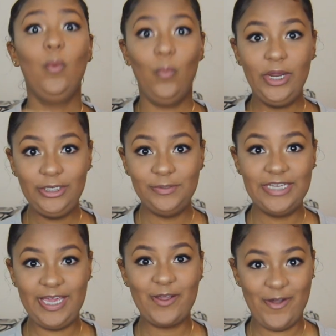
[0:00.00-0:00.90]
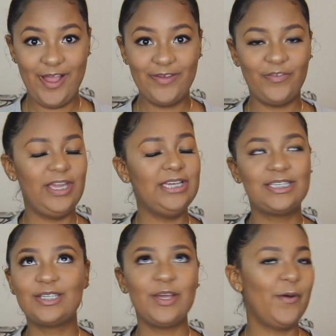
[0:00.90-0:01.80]
when you take off. It's
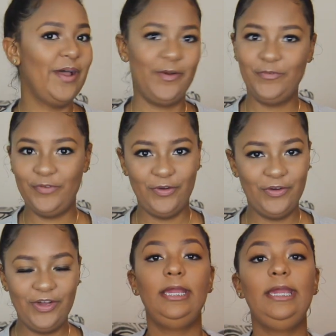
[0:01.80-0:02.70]
so helpful.